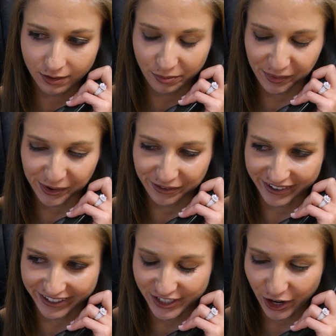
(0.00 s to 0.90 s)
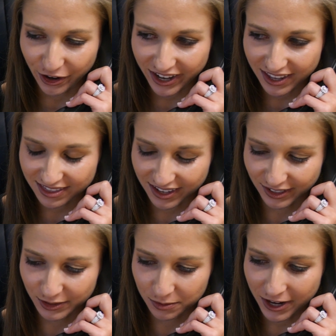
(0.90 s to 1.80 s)
the years and years and years.
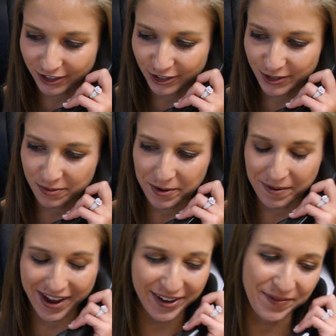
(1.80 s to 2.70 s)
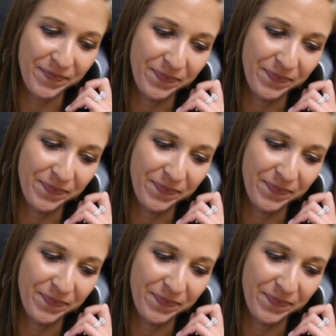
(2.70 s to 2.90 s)
They were very good at keeping their